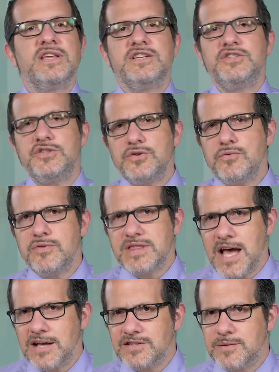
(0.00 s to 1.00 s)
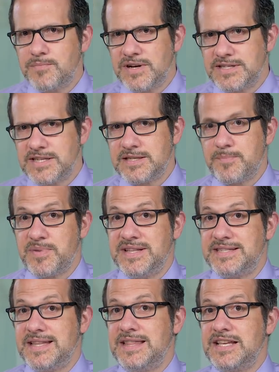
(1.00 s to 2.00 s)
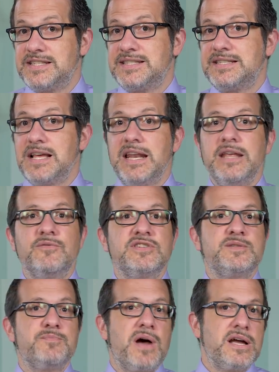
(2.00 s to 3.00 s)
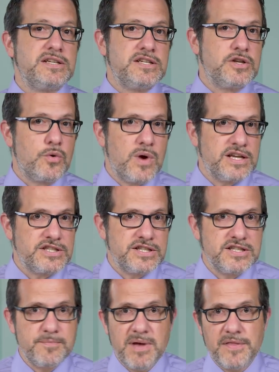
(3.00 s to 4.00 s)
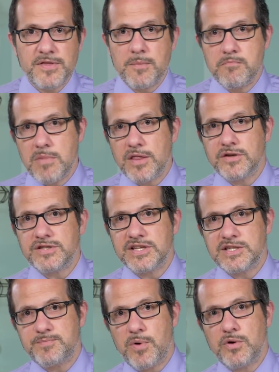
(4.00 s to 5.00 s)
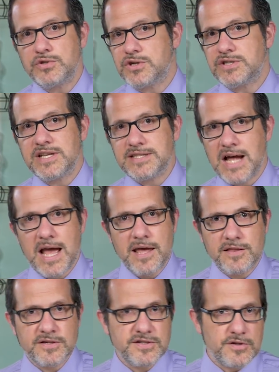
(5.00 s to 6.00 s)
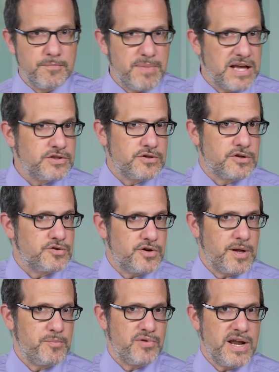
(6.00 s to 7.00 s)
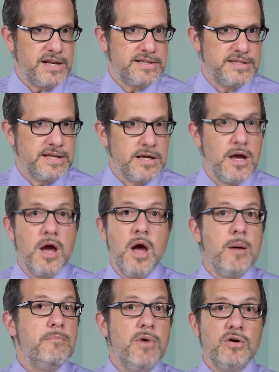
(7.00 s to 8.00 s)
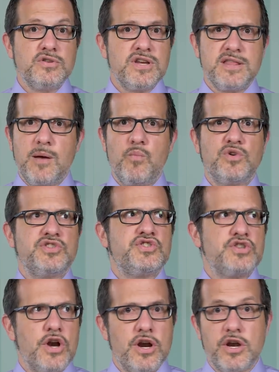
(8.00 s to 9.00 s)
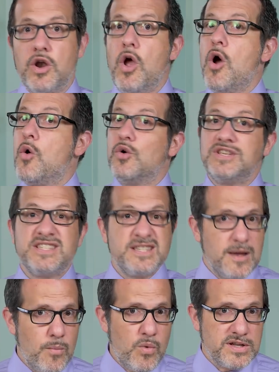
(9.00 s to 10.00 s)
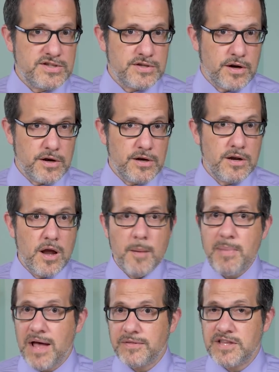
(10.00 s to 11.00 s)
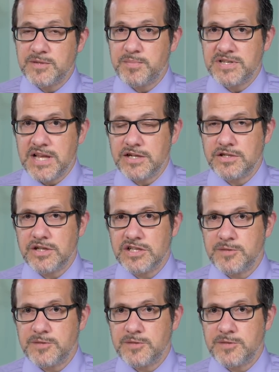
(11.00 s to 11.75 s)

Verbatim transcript: than 2,000 participants in this study responded to questions about their mother's exposure to diethylstilbestrol during pregnancy. Most of them were certain, or somewhat certain, about this potential